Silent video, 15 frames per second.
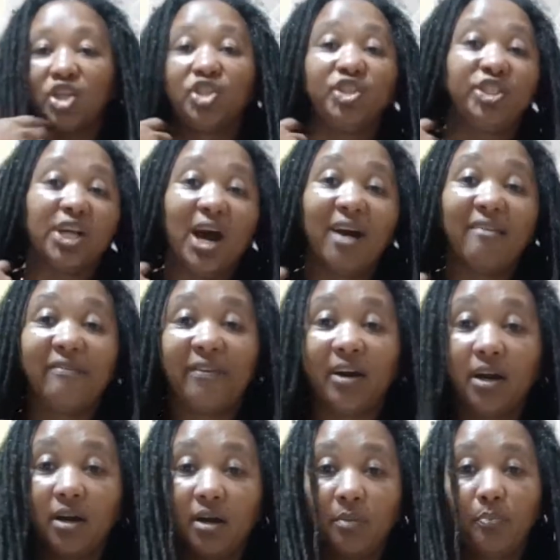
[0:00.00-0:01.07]

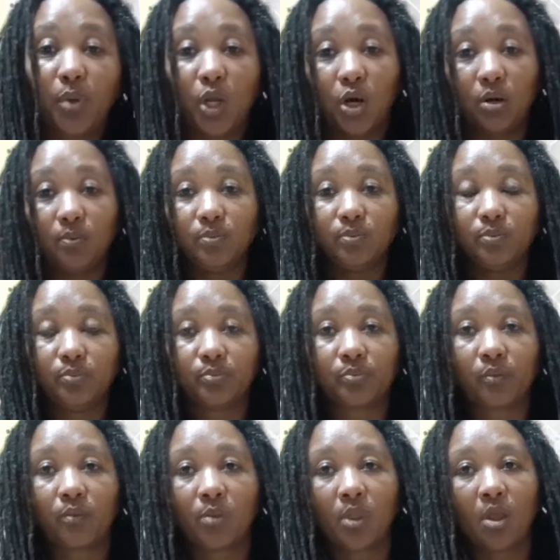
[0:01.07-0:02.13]
Java plum
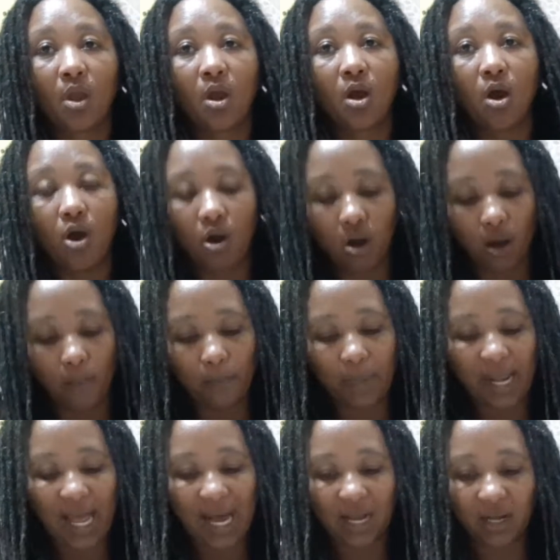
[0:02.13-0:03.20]
or
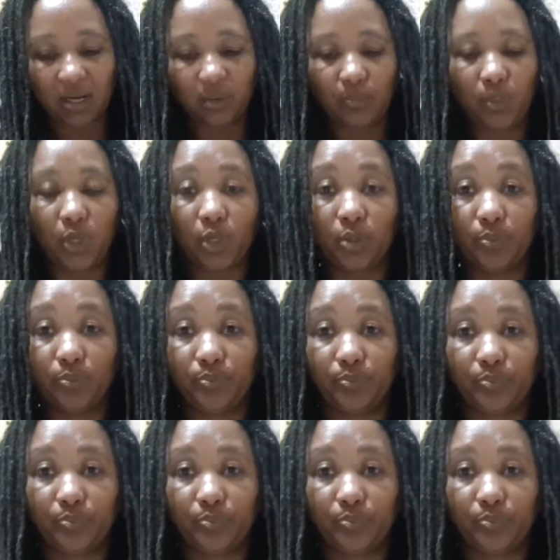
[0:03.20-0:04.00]
black plum.